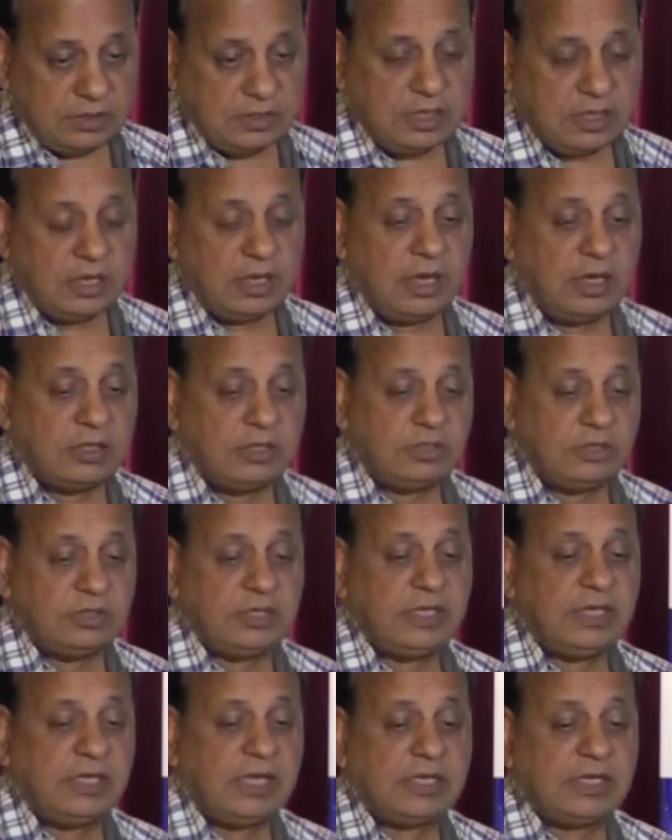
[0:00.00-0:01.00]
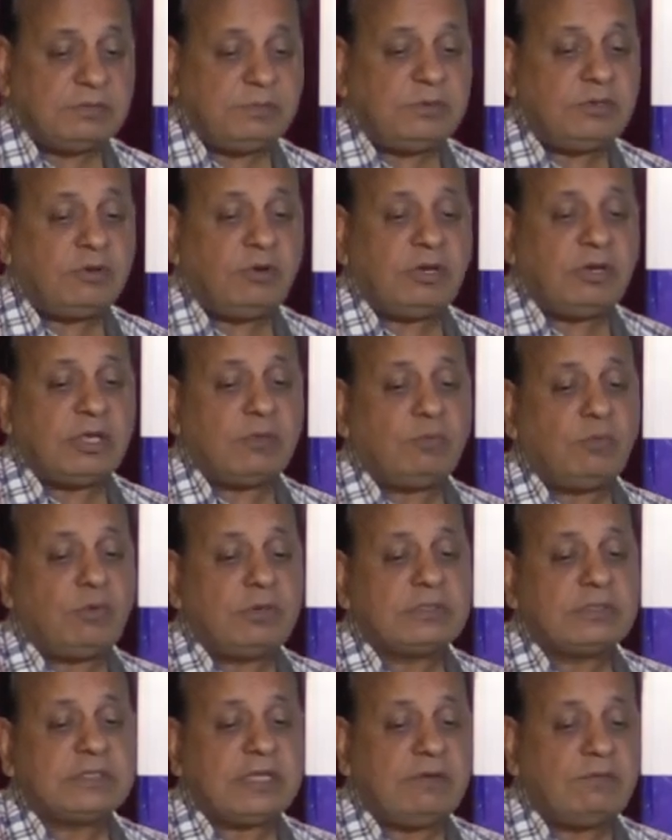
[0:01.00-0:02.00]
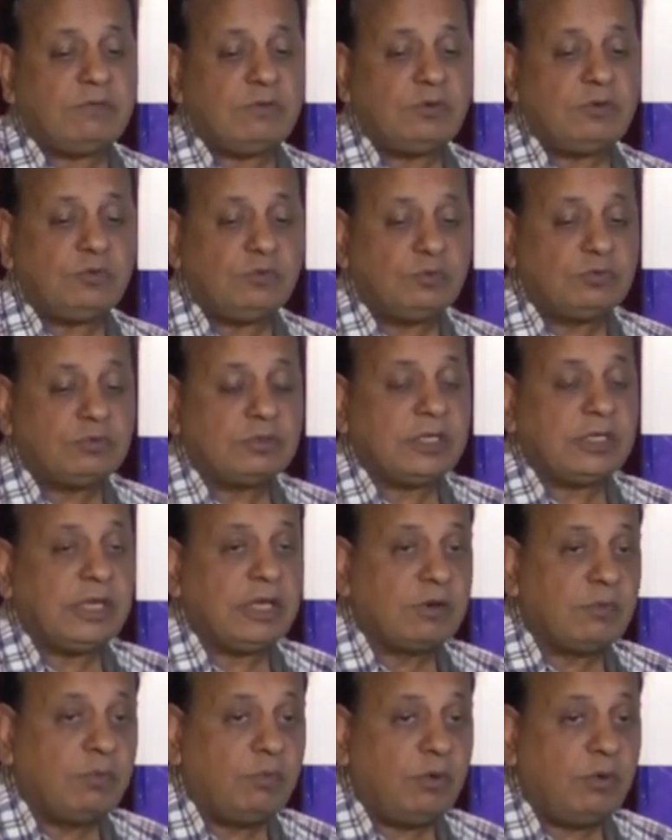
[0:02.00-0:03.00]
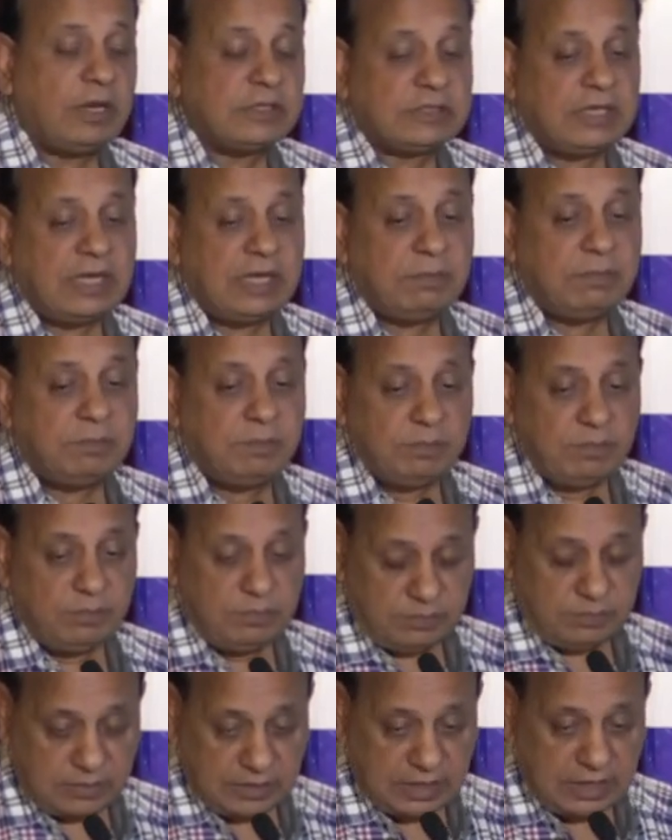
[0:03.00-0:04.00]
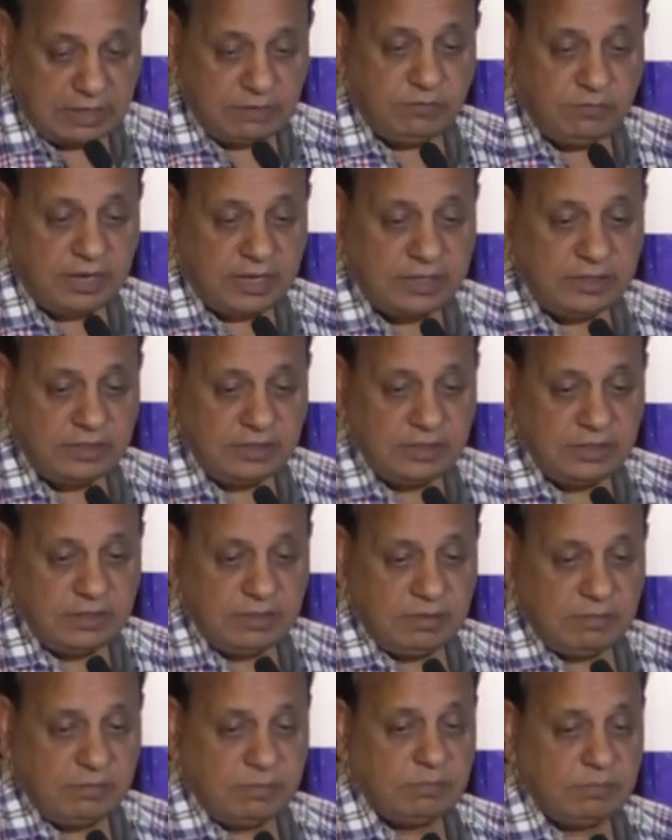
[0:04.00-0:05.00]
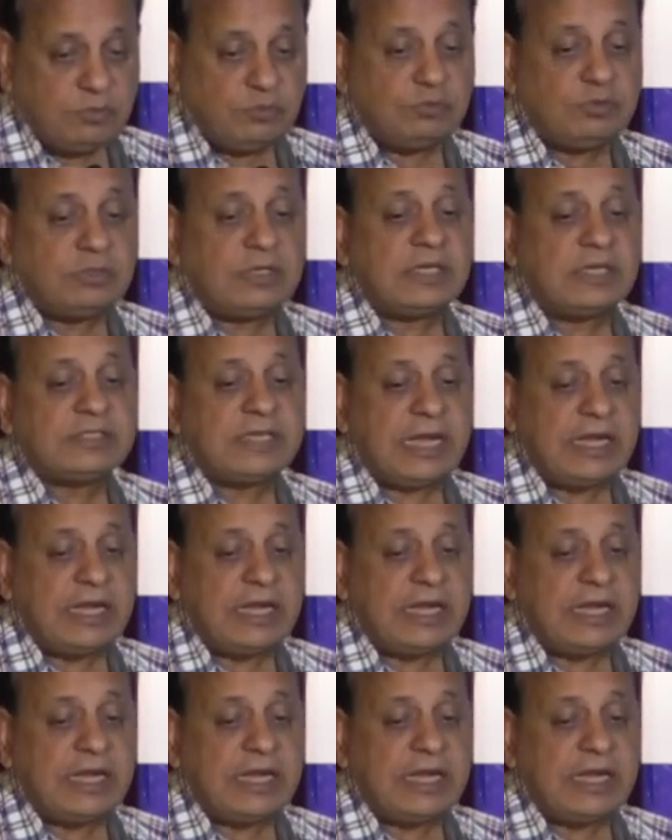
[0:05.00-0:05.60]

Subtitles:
Then other thing has been on ECMO itself to use ECMO as a LVAD using a